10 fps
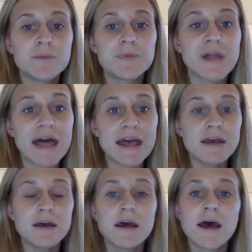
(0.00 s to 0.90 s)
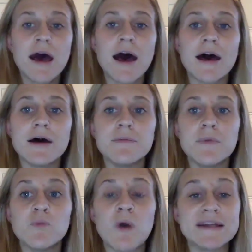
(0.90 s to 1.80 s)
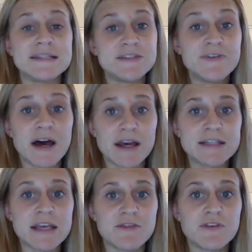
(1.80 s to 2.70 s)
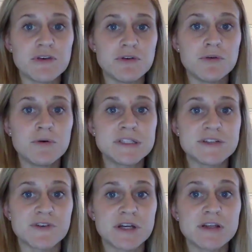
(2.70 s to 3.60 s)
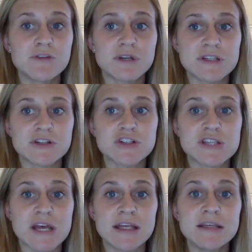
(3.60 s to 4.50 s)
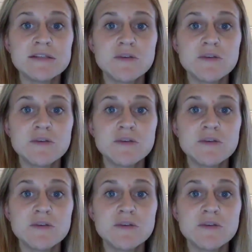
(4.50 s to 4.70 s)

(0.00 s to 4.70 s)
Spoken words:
play, I did find a few different research studies.